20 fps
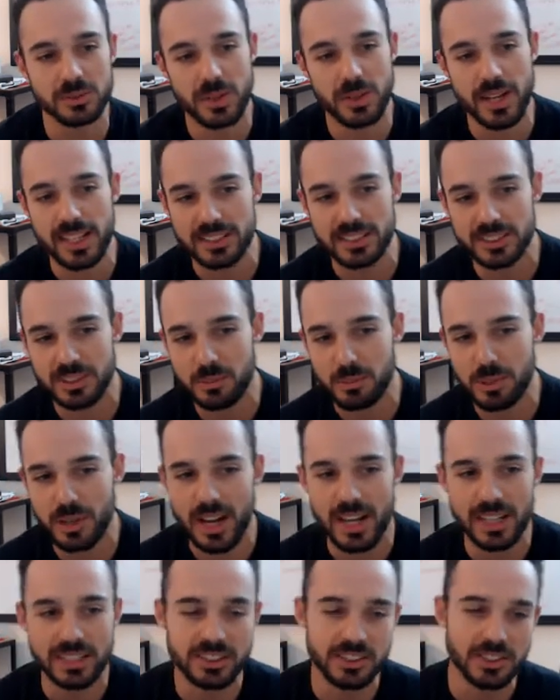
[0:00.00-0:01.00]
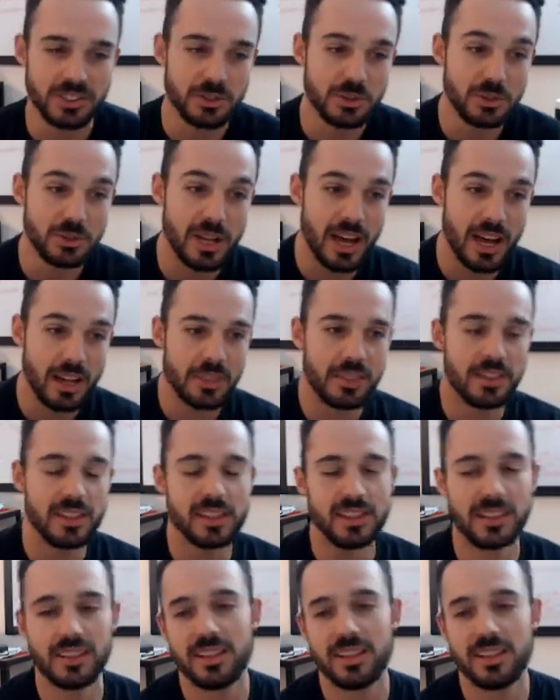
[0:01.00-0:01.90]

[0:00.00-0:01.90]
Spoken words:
raise the price, do nothing?